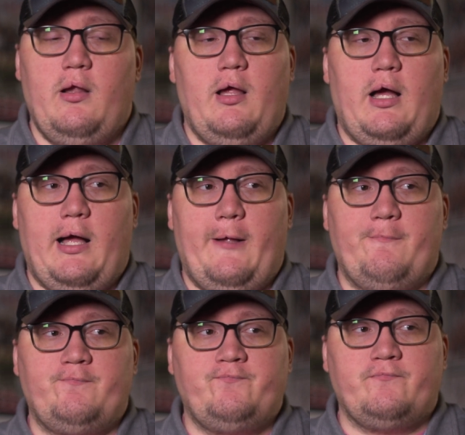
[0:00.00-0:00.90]

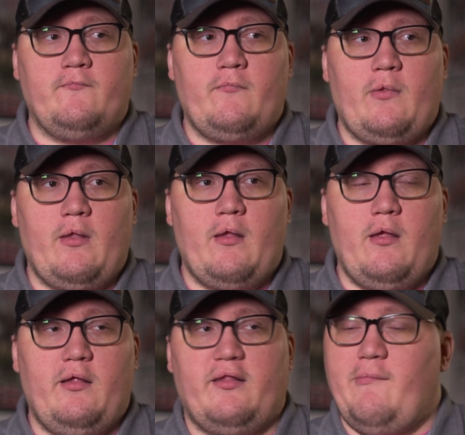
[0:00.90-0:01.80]

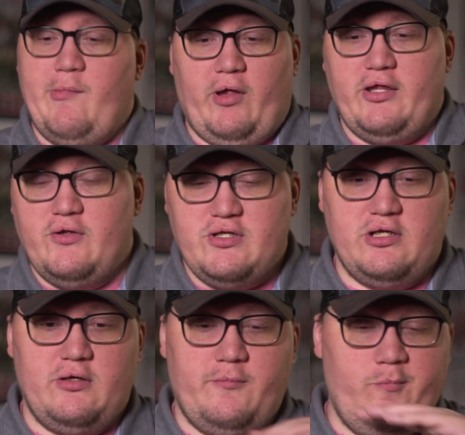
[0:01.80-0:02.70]
Some people on
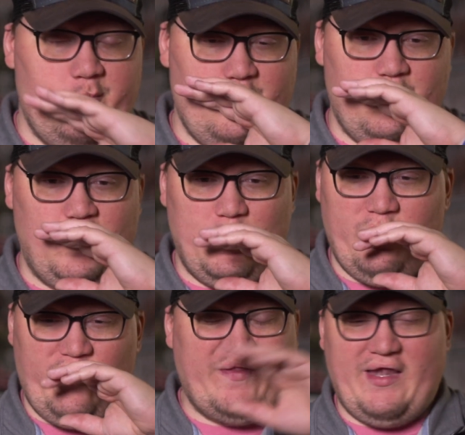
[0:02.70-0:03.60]
YouTube,
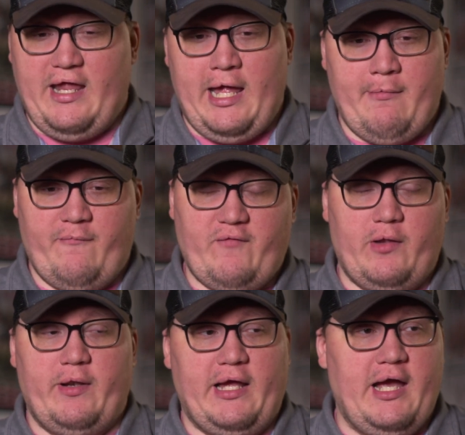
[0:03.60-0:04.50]
get the name, I'm
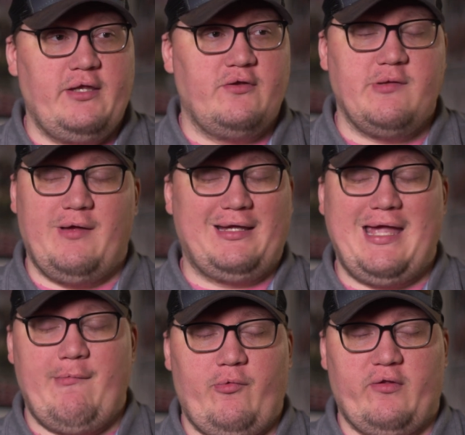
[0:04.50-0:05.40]
following a guy on YouTube, I
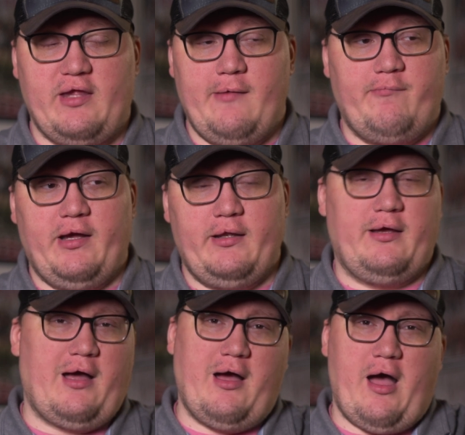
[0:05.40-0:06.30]
can't his name, but
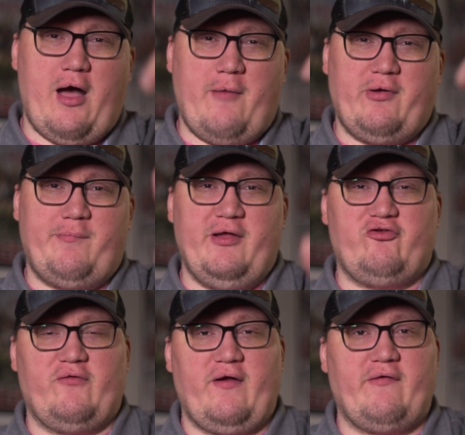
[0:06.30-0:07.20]
I'll put a
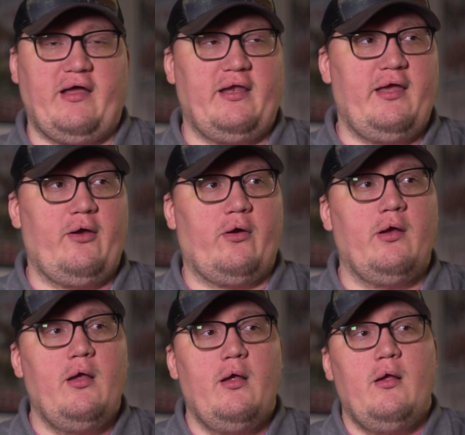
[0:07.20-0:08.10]
picture if I find it here.
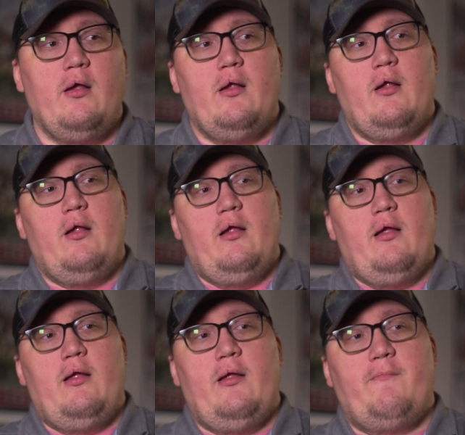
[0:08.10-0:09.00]

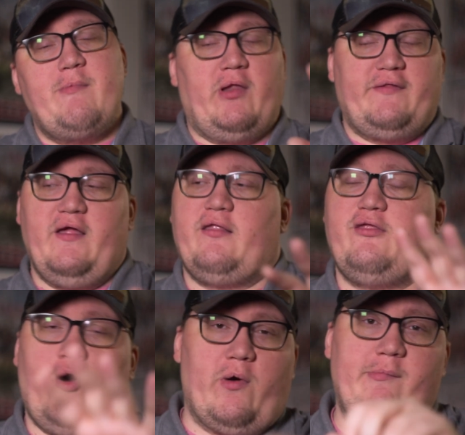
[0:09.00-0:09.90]
People like this
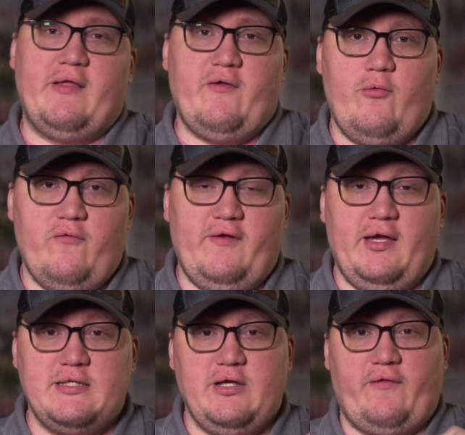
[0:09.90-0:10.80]
don't want to make their movie
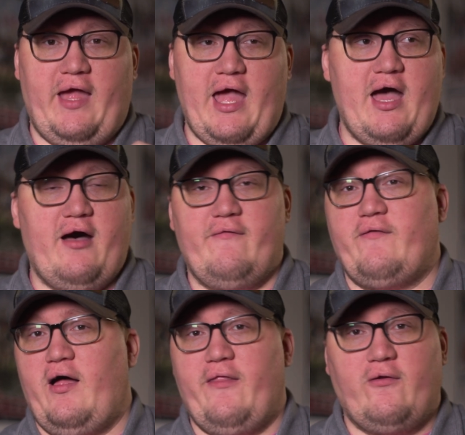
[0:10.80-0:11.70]
until they have
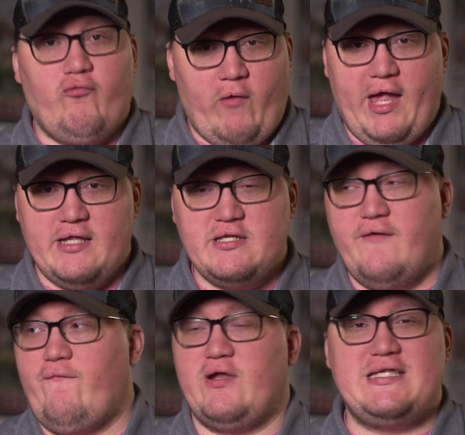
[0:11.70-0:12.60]
the grant
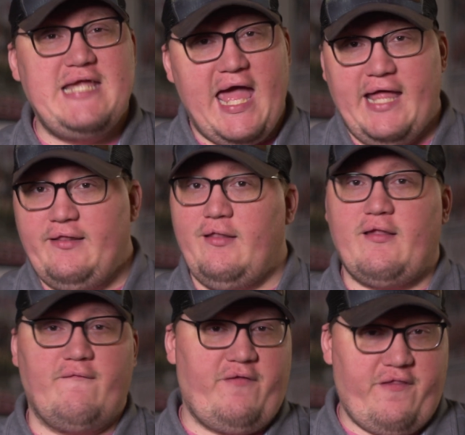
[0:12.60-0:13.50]
for tens
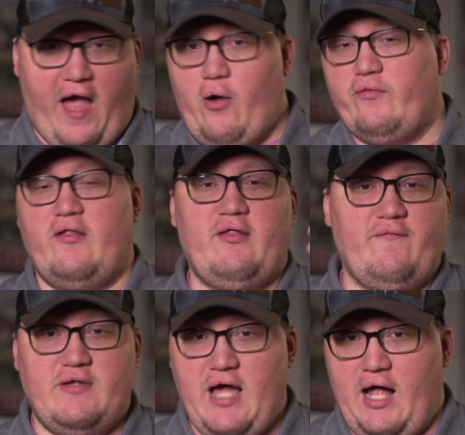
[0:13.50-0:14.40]
of thousands
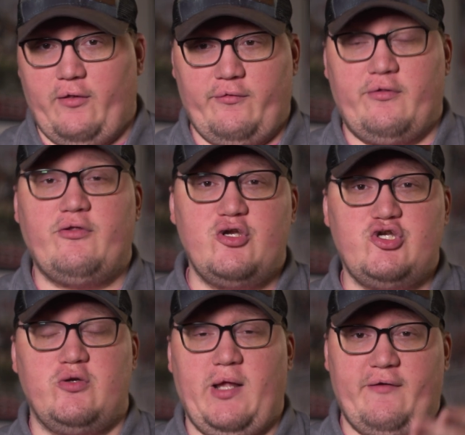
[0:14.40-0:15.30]
of dollars to
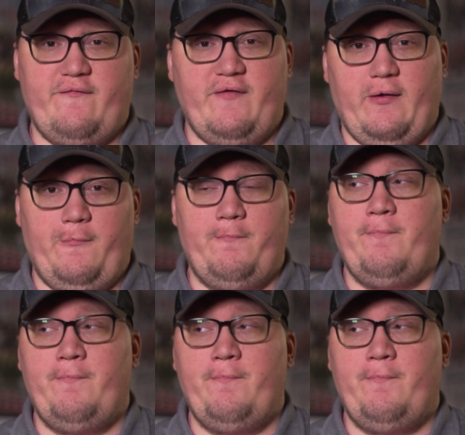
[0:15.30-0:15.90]
shoot on film.